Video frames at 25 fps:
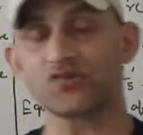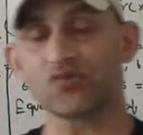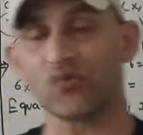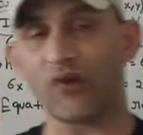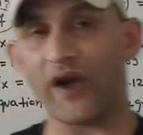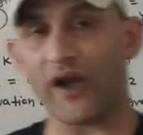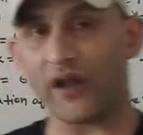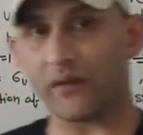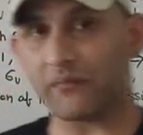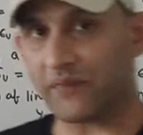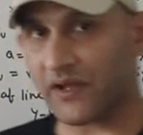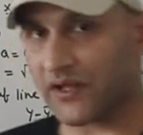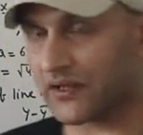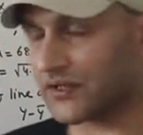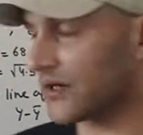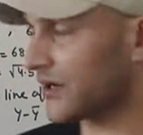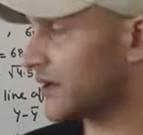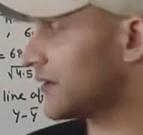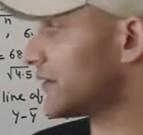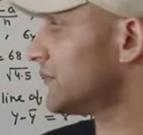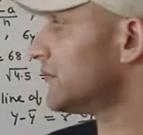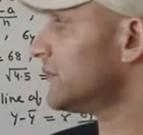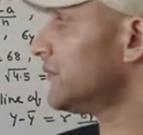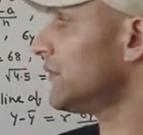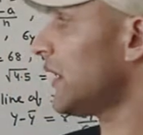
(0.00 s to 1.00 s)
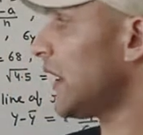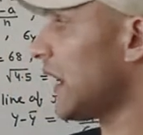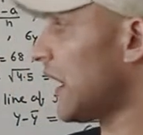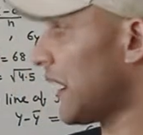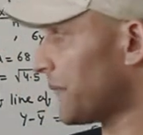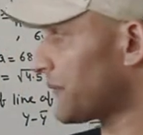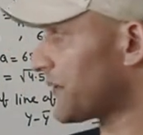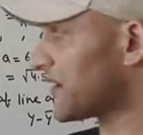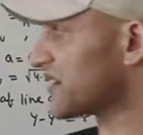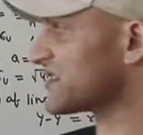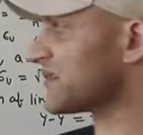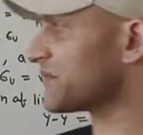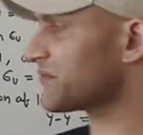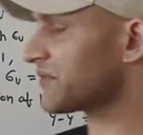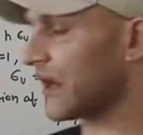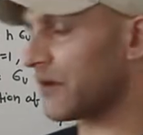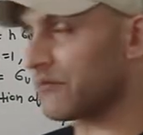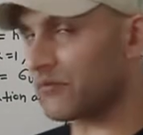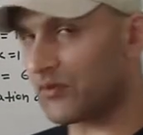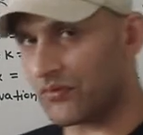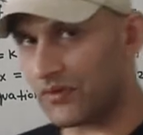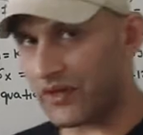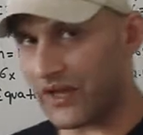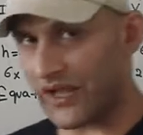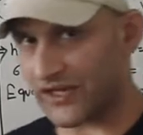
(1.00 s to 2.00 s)
square method. After some
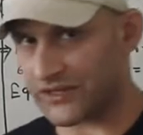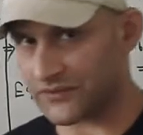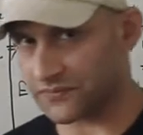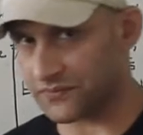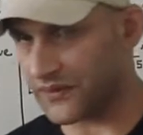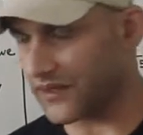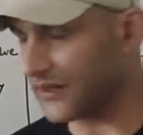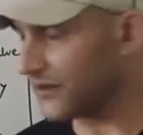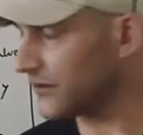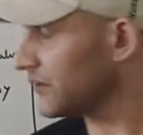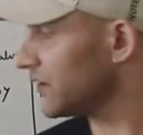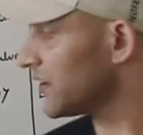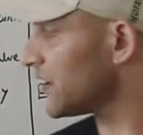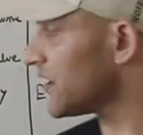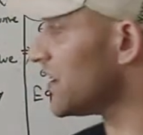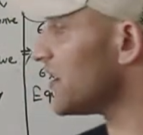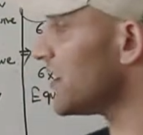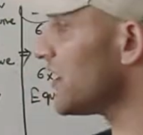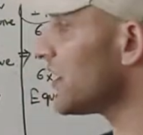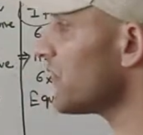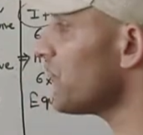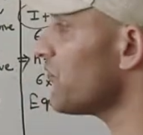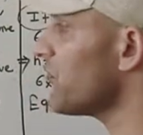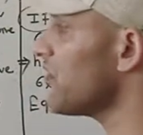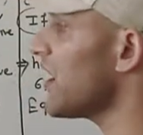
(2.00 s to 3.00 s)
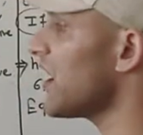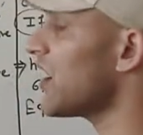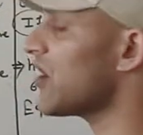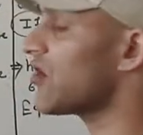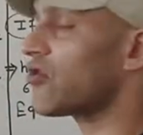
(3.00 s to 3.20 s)
time we will explain. Here we